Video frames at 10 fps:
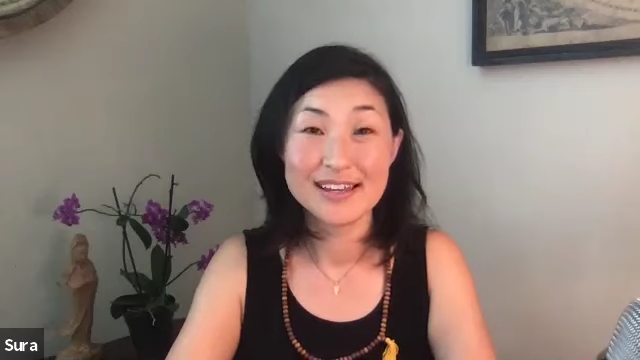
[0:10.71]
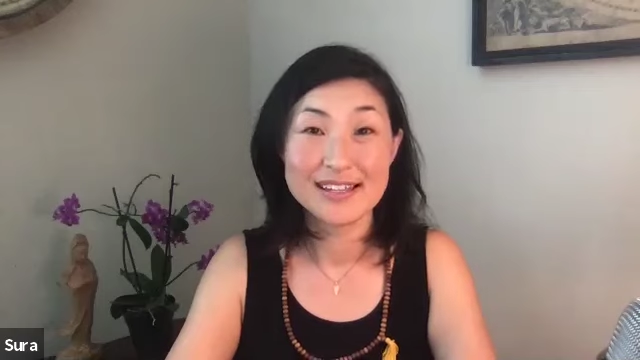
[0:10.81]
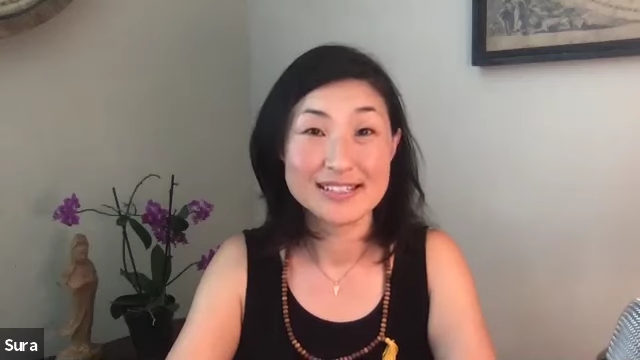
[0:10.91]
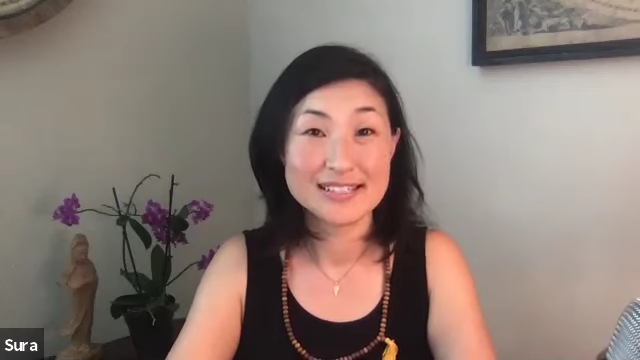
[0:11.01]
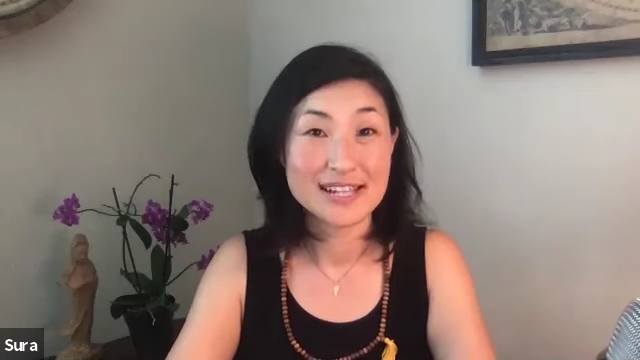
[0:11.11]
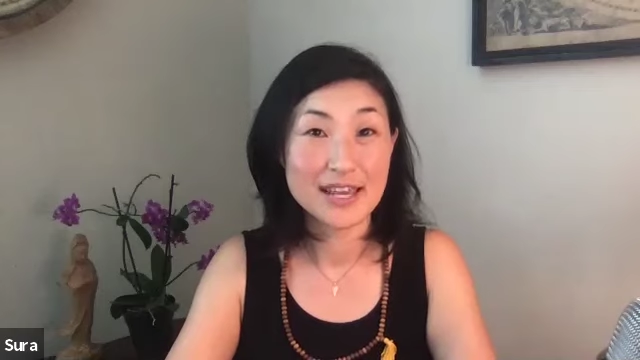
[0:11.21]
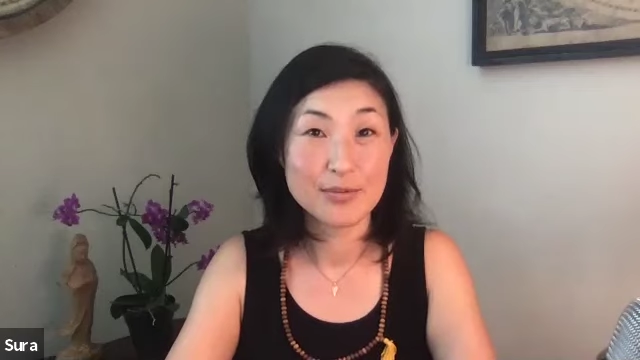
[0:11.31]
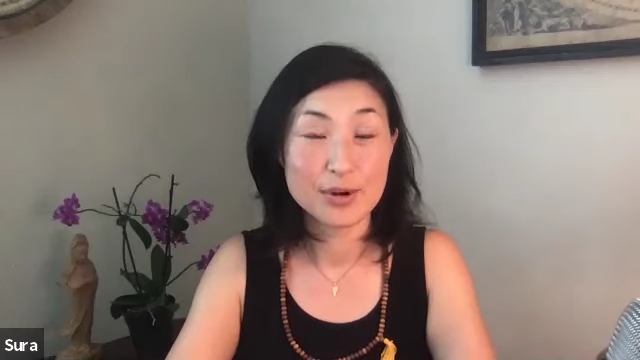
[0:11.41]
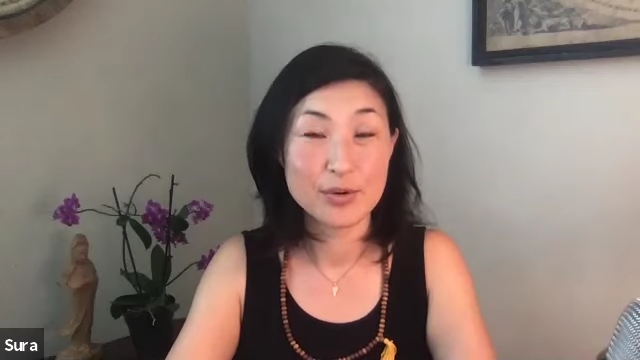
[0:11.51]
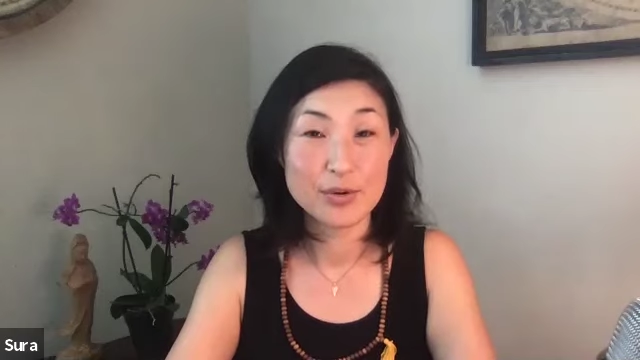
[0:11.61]
And today
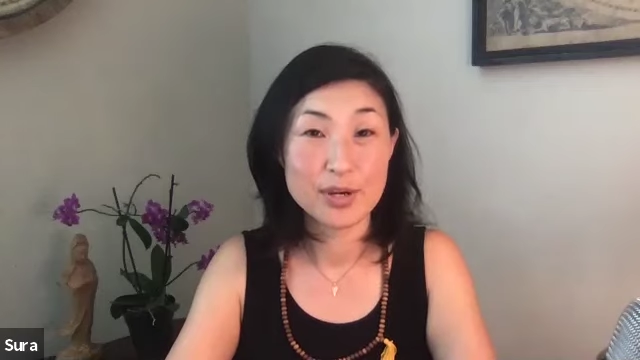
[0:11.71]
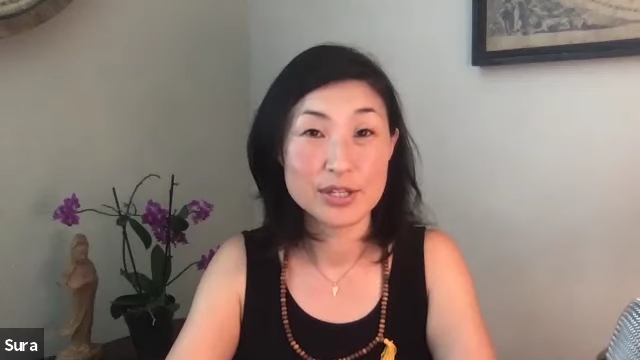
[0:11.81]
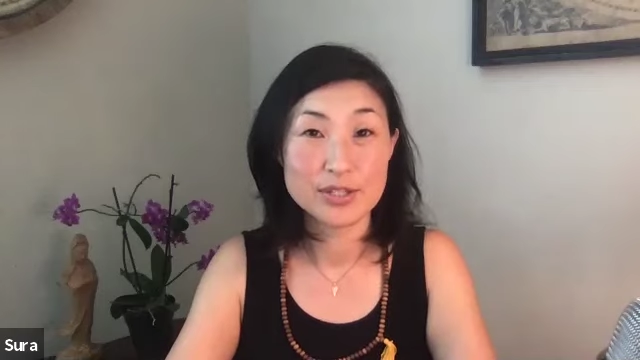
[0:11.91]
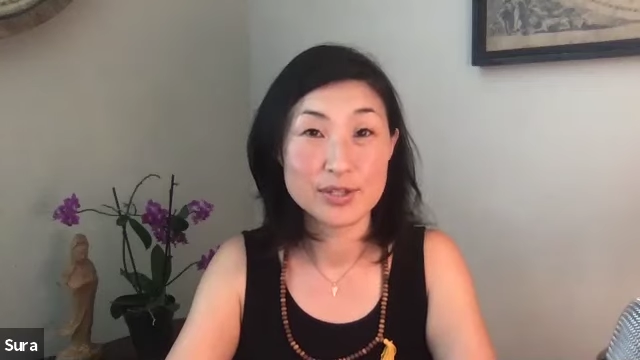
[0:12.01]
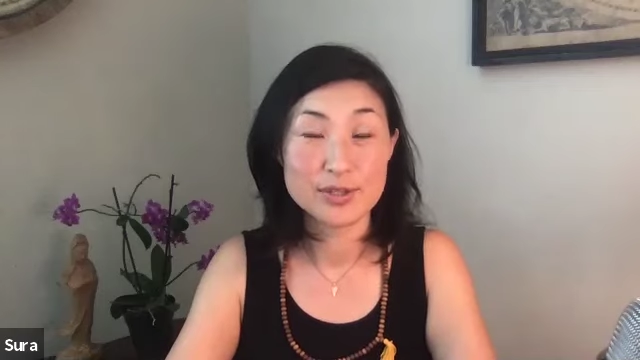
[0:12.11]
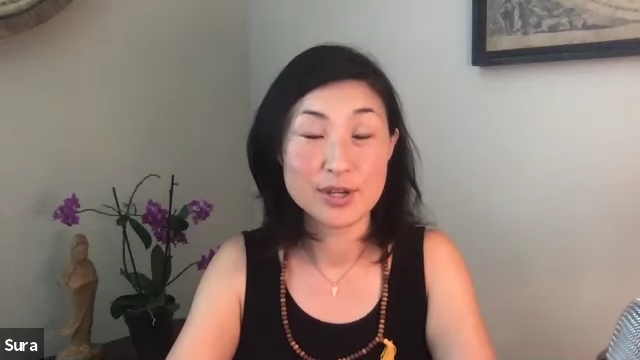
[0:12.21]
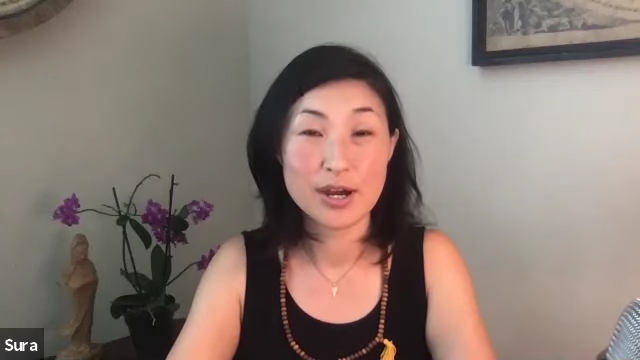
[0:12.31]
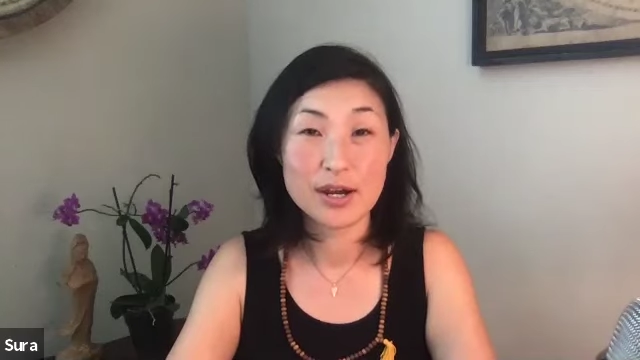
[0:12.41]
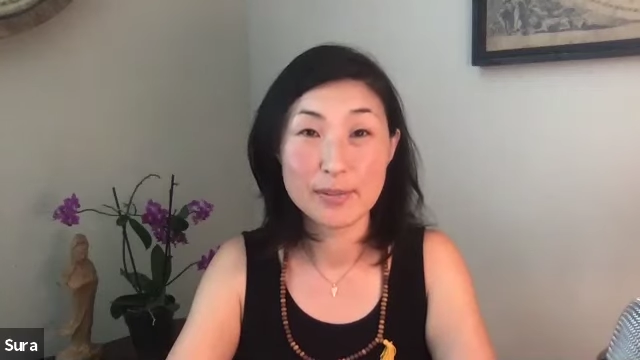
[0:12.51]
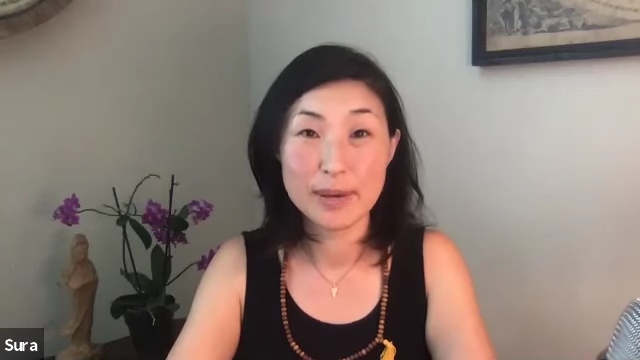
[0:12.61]
we're going to
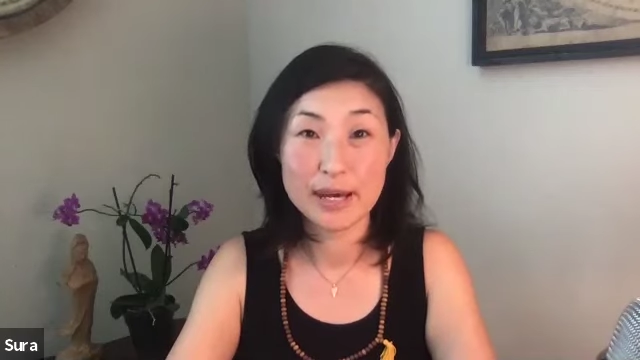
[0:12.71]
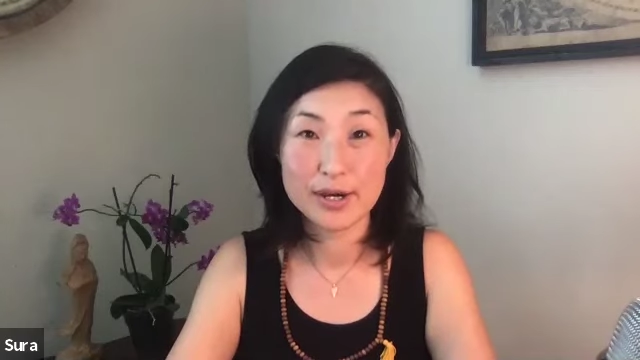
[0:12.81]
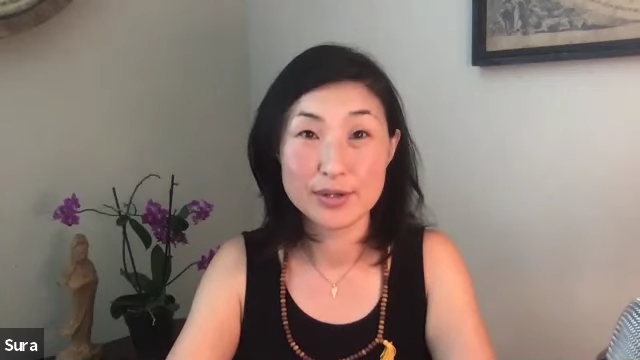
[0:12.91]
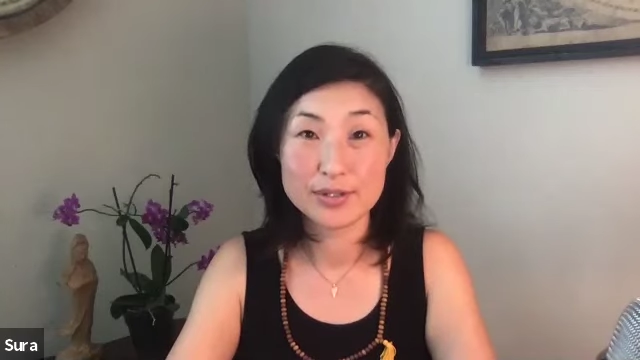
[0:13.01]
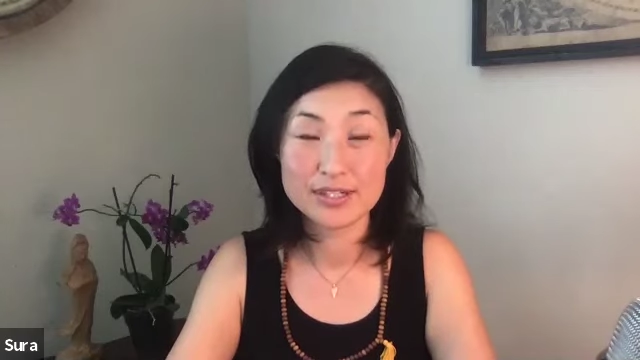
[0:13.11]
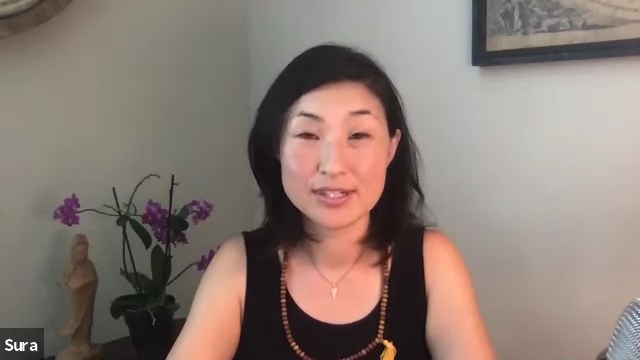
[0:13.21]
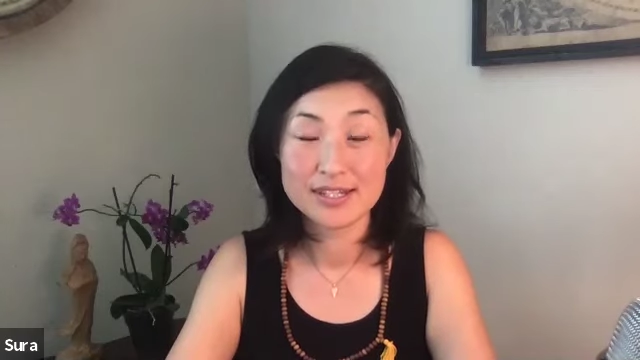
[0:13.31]
talk about